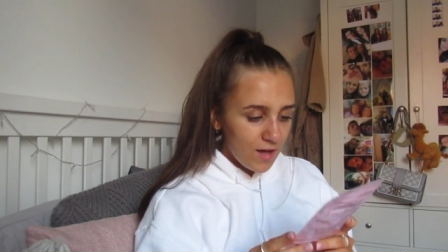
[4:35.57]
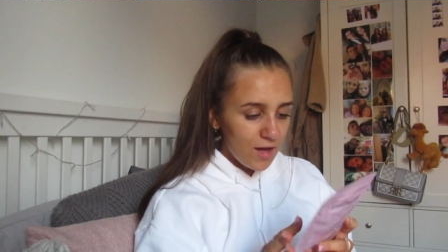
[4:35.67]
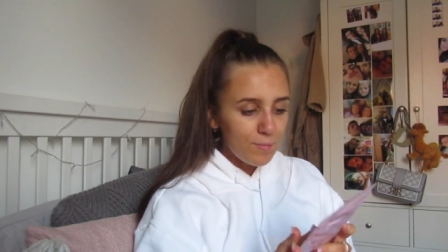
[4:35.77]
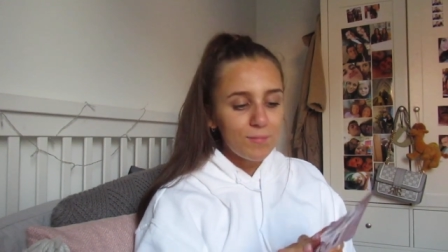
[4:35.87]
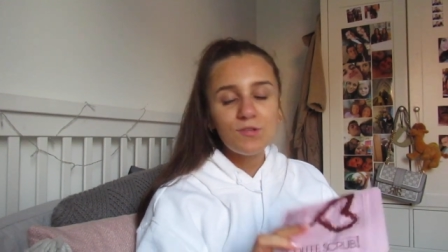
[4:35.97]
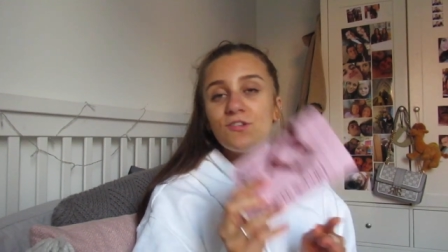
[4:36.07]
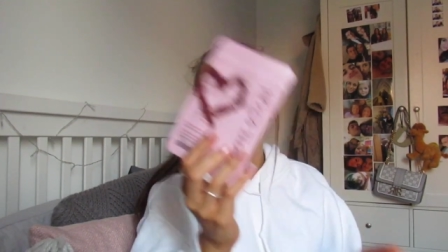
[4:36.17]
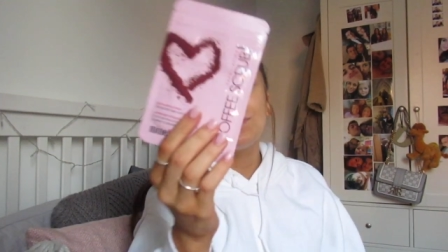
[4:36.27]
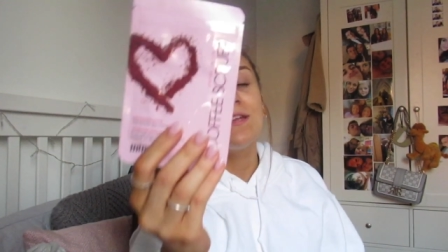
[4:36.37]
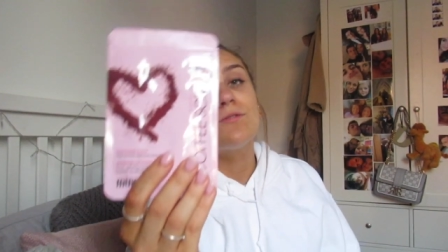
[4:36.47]
Um, I'm
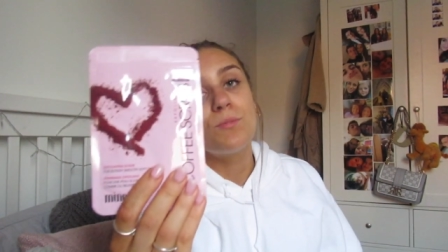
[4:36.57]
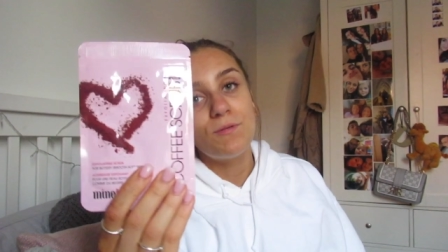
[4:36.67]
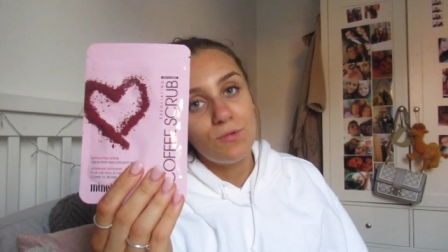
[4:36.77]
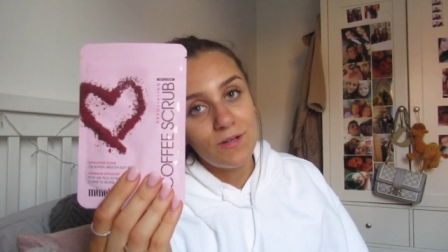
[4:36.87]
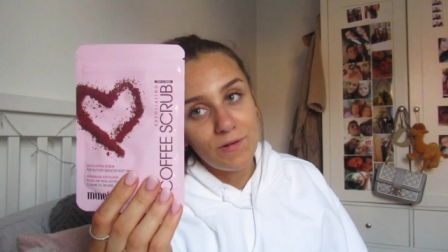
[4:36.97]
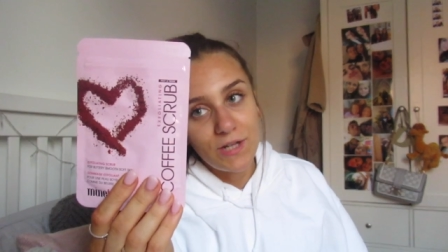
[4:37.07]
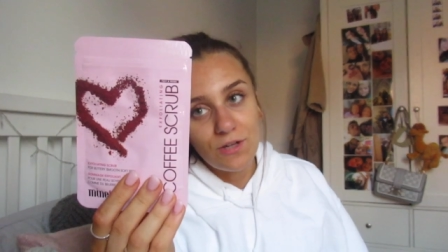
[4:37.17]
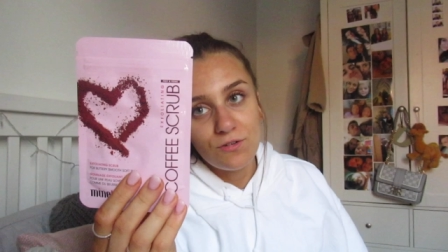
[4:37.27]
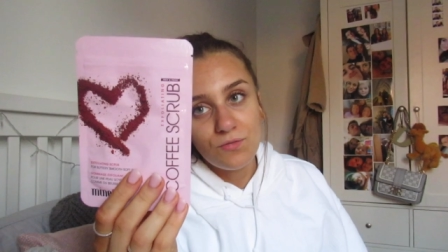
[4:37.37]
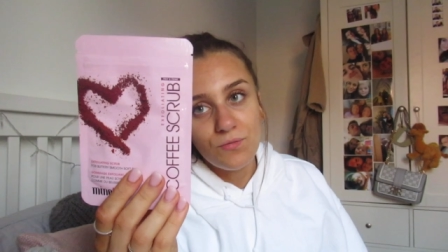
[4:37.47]
assuming this will be really, really
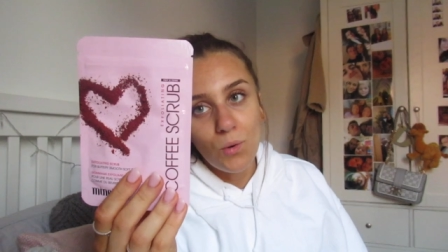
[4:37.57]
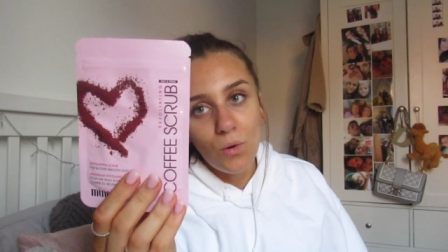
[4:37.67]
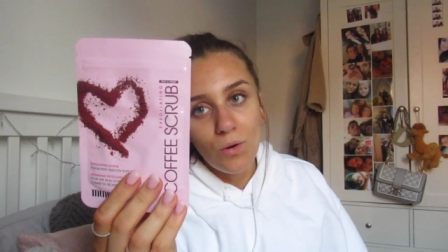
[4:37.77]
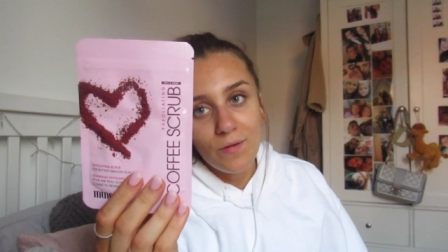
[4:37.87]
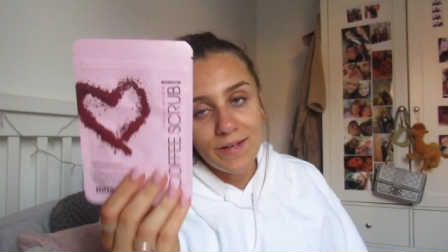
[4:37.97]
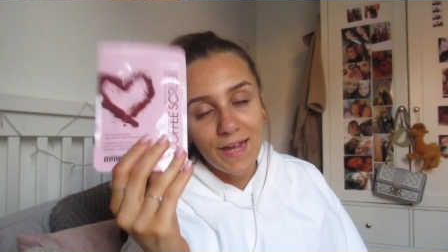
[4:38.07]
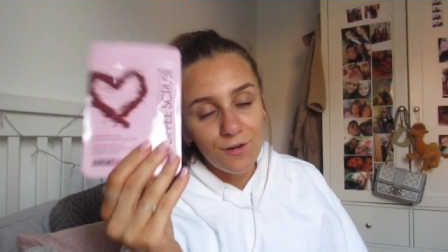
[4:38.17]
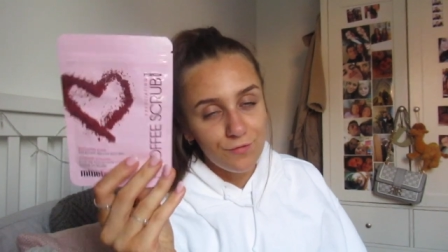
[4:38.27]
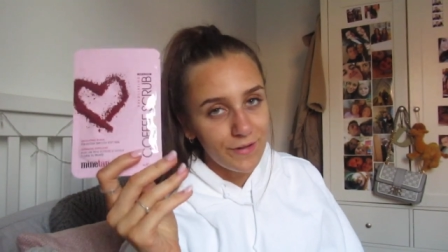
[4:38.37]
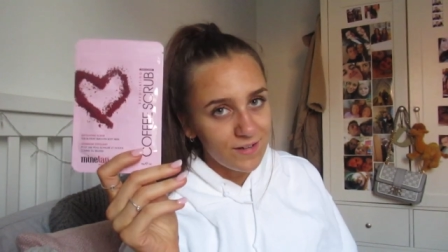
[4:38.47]
good for getting
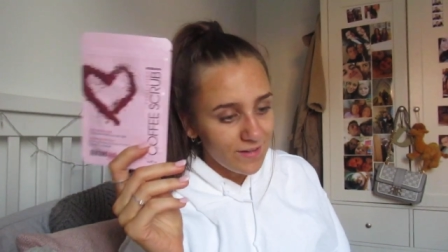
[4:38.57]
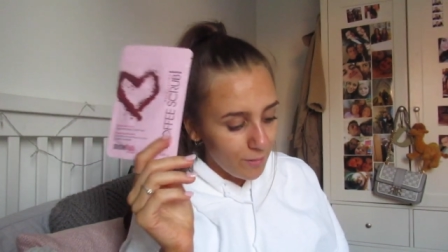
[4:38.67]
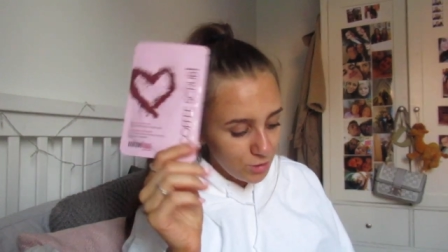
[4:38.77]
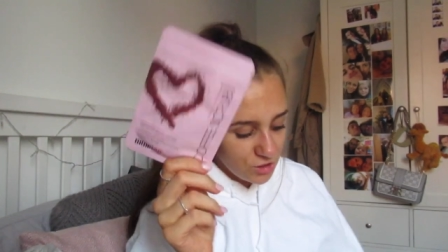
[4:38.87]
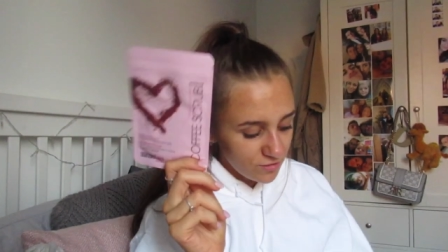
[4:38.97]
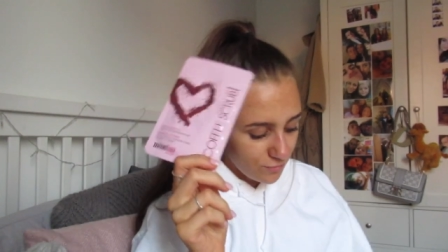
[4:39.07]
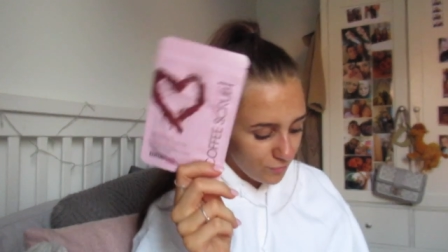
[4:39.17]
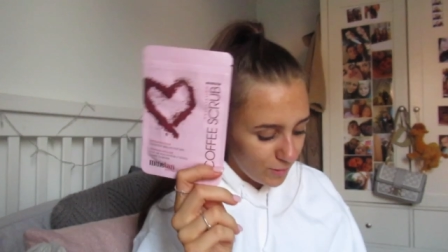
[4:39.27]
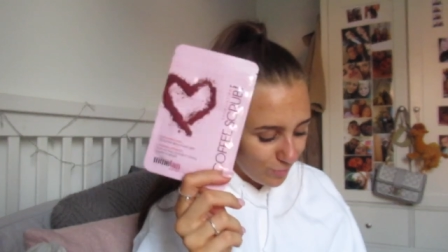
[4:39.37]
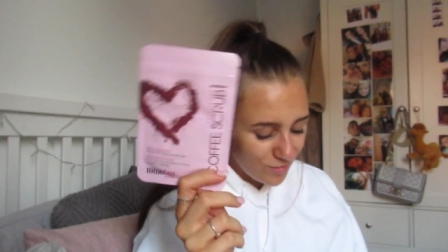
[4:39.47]
off fake tan, which is good
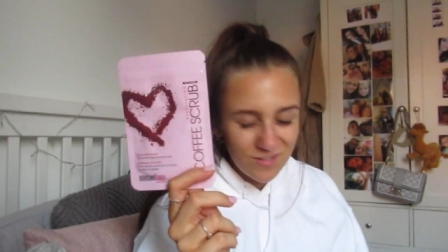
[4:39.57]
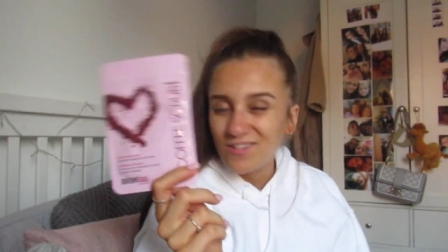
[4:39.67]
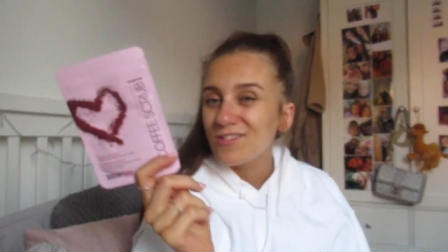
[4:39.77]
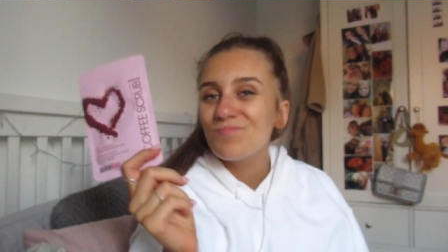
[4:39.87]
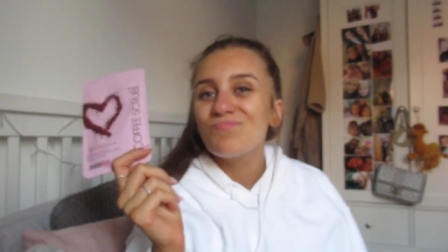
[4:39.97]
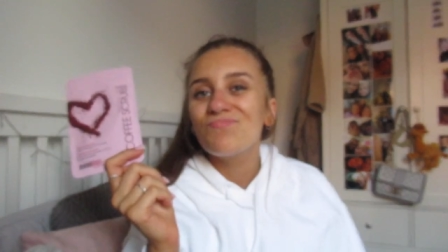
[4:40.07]
for me because